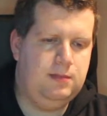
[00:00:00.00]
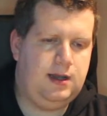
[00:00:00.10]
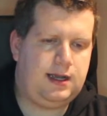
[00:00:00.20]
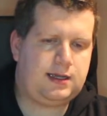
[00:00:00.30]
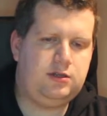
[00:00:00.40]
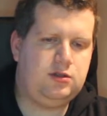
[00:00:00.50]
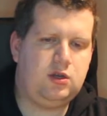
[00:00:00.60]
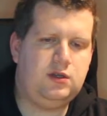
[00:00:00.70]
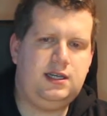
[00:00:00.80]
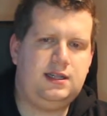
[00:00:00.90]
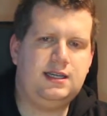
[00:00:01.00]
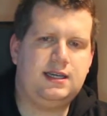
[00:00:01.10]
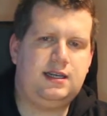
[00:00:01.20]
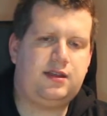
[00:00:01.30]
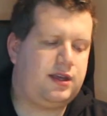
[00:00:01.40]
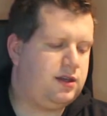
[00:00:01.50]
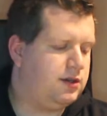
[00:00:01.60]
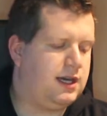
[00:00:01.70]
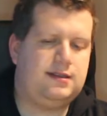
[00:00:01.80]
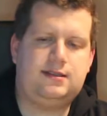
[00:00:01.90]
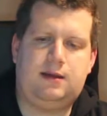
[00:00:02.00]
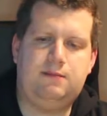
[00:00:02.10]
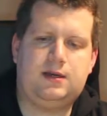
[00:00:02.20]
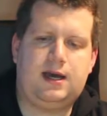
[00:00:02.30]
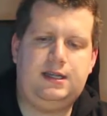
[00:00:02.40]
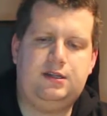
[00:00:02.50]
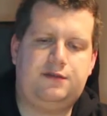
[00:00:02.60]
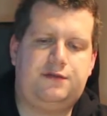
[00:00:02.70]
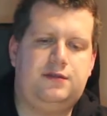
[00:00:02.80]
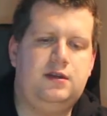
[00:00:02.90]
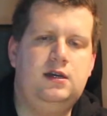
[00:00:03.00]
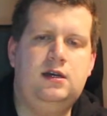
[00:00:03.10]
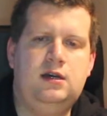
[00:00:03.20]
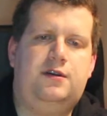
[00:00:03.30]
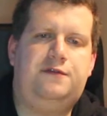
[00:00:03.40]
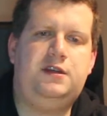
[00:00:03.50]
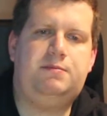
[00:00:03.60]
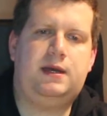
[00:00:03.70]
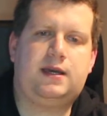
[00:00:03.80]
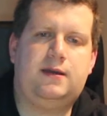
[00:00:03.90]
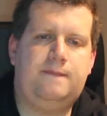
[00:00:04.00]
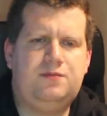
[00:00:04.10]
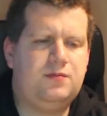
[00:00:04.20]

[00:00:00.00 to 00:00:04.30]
like you don't hitting anything, you get some kind of feedback.